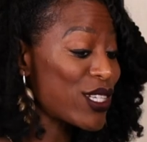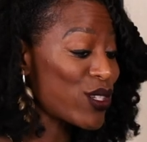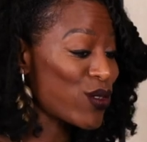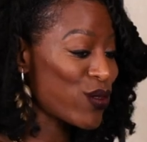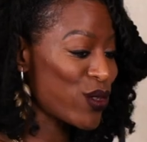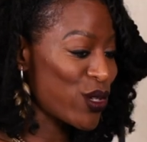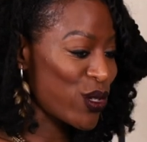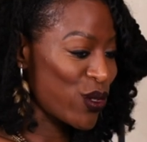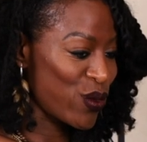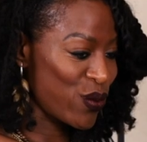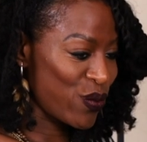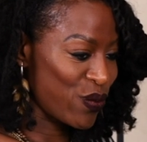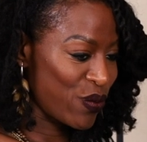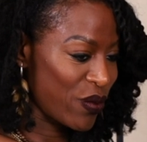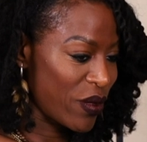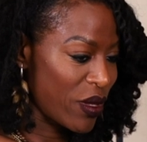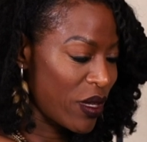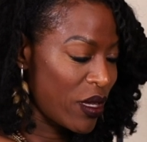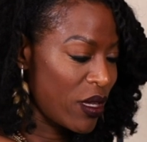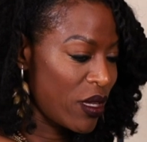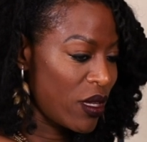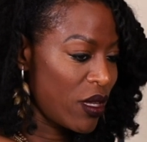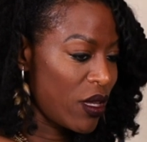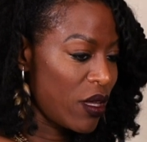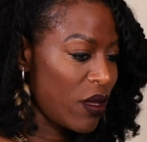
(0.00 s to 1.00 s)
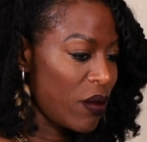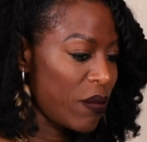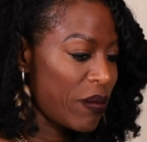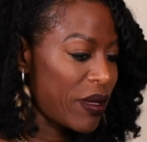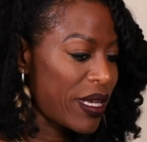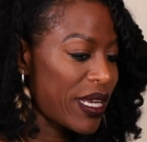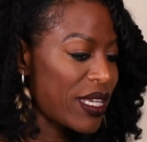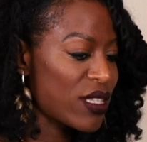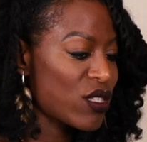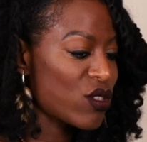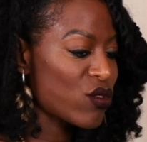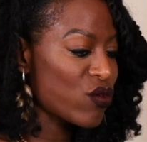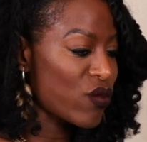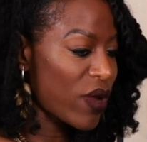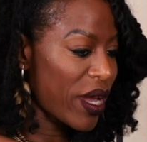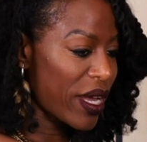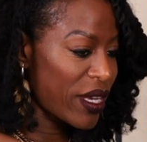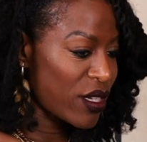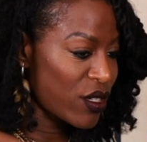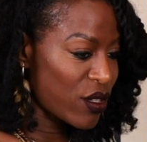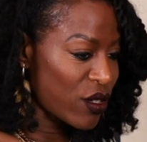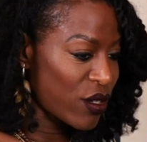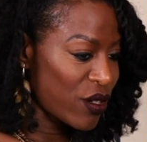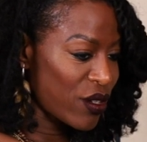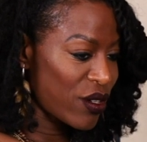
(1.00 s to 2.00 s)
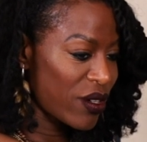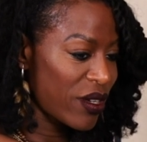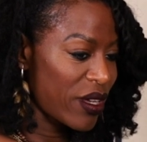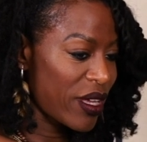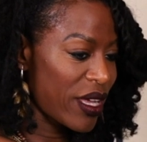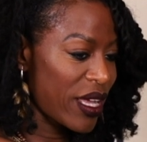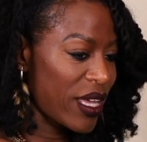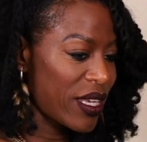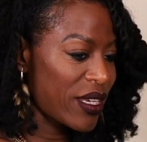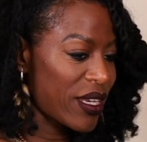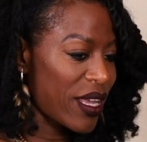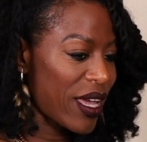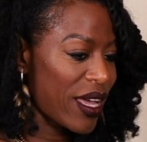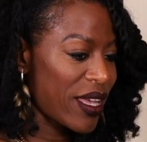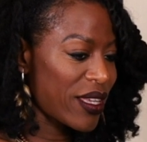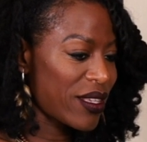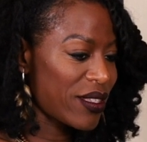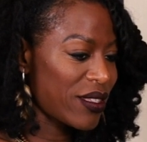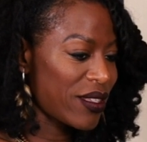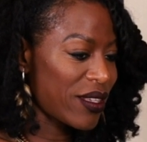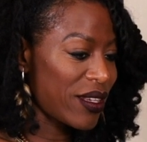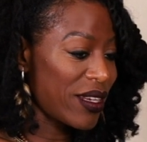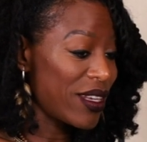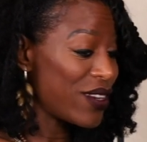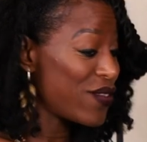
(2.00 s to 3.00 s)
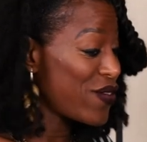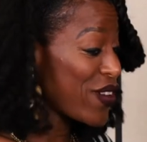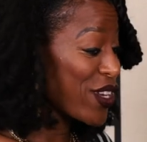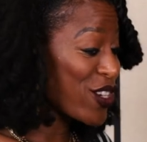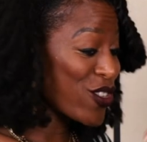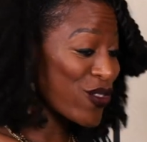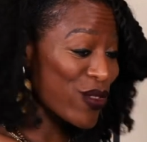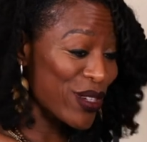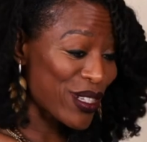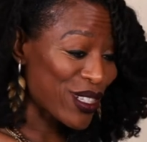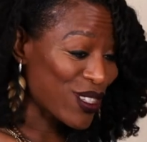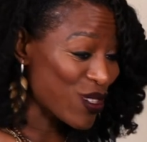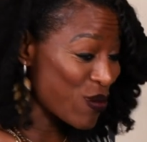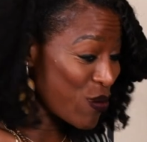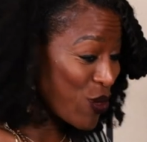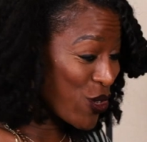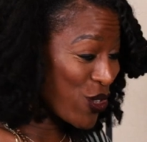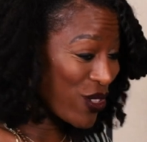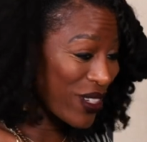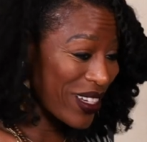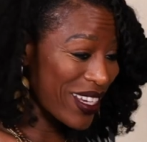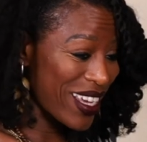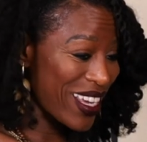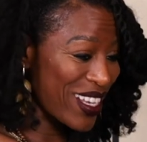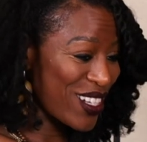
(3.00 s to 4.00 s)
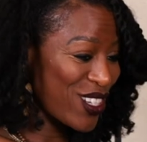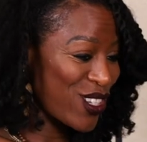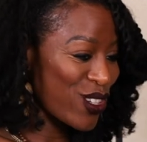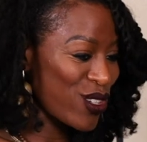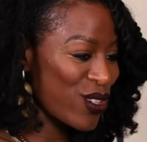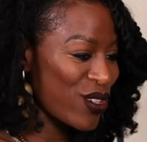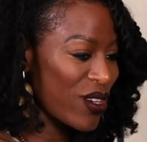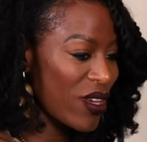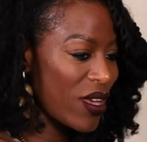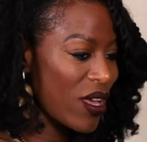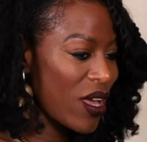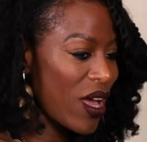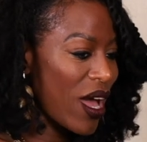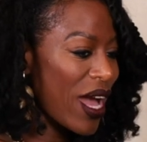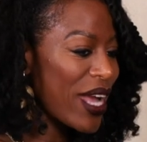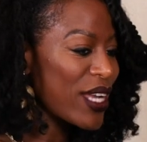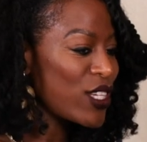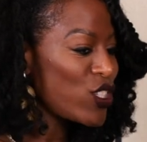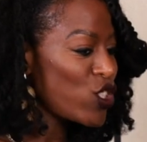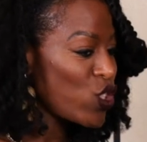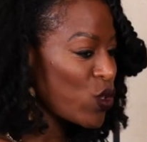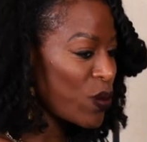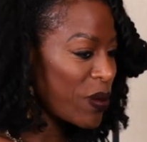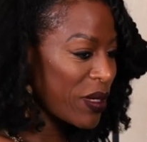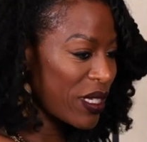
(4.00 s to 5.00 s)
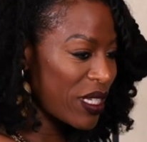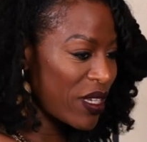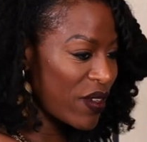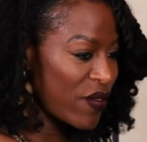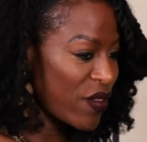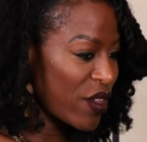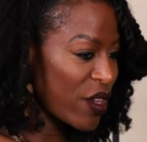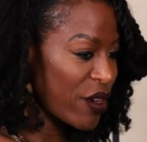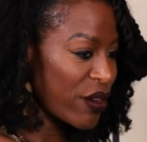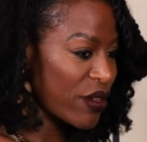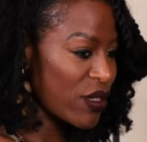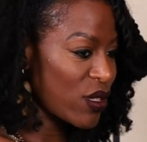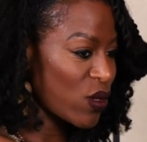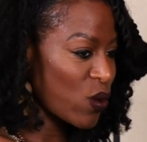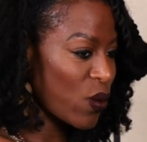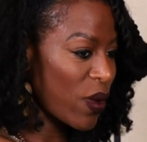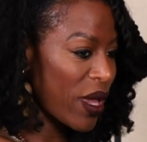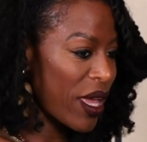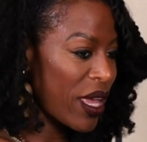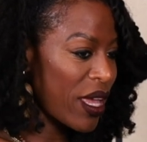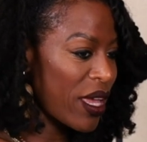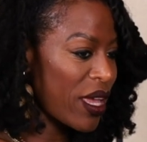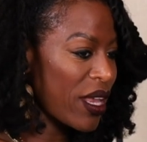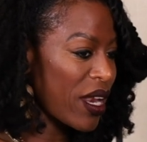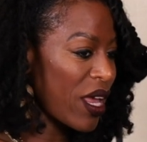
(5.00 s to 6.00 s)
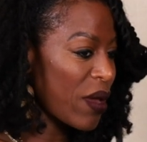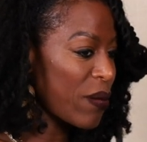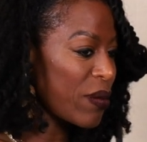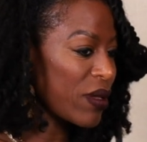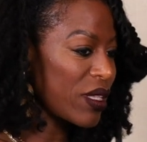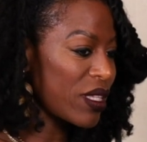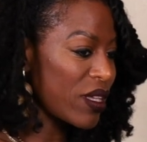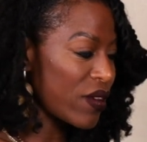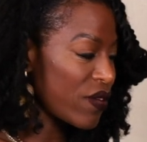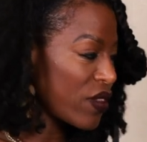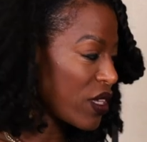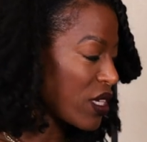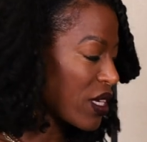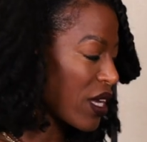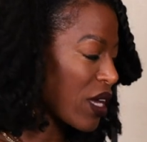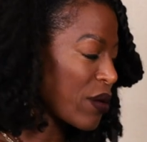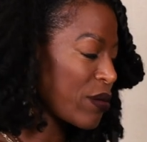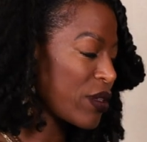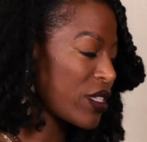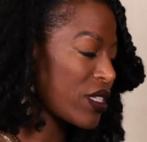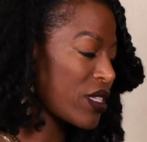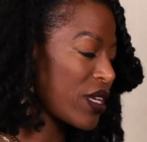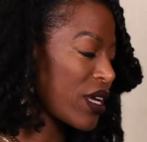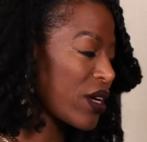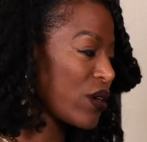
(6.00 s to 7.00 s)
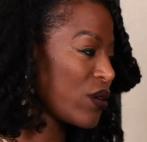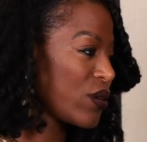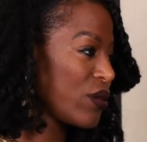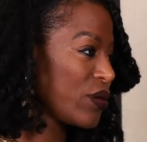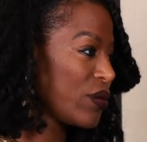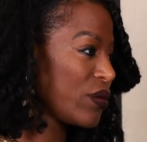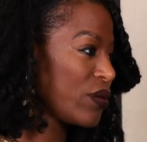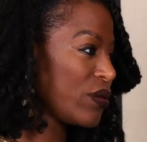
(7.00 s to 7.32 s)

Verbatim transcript: I don't know. But as a writer and as an inveterate communicator, I do believe there is a way, and I believe the time is now.